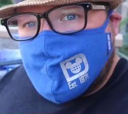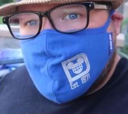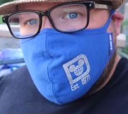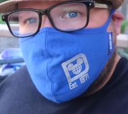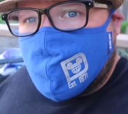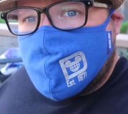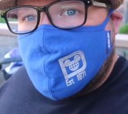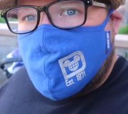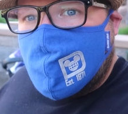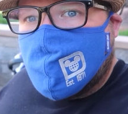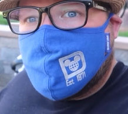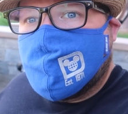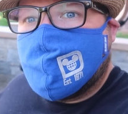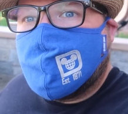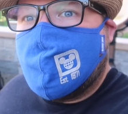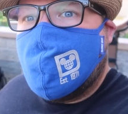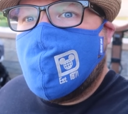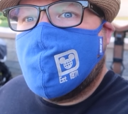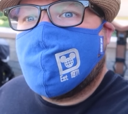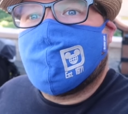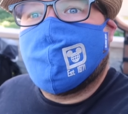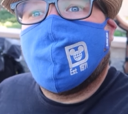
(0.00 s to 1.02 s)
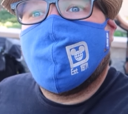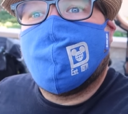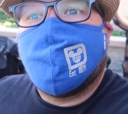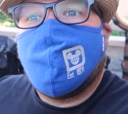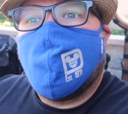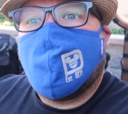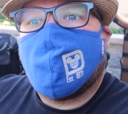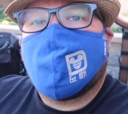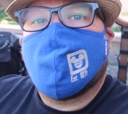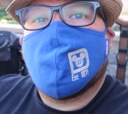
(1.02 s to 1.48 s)
check out Canada
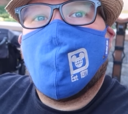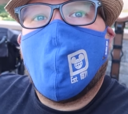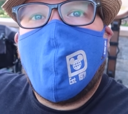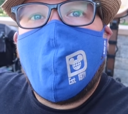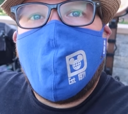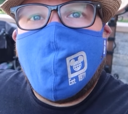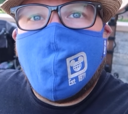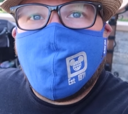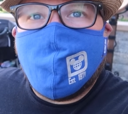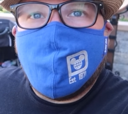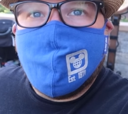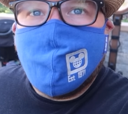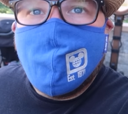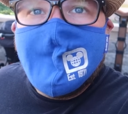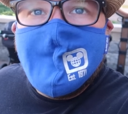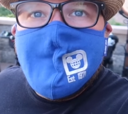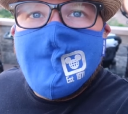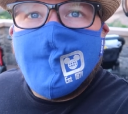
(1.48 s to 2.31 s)
Far and Wide,